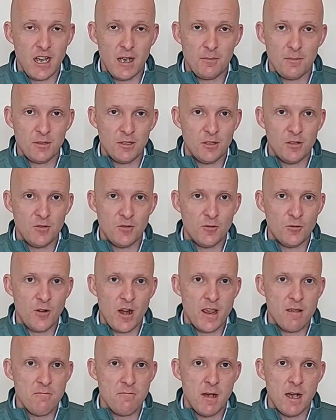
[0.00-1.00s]
absolute
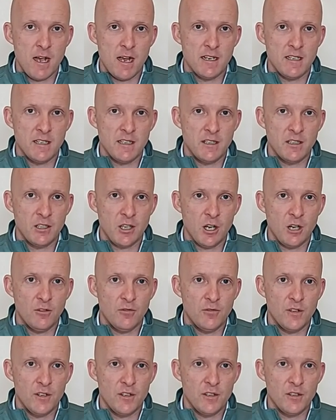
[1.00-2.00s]
great mind in the
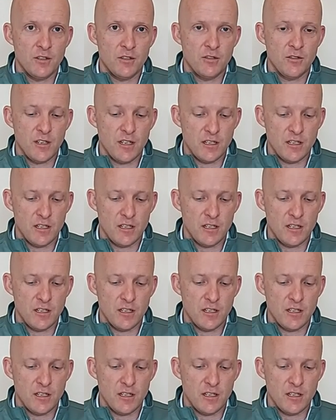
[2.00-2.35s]
golf industry,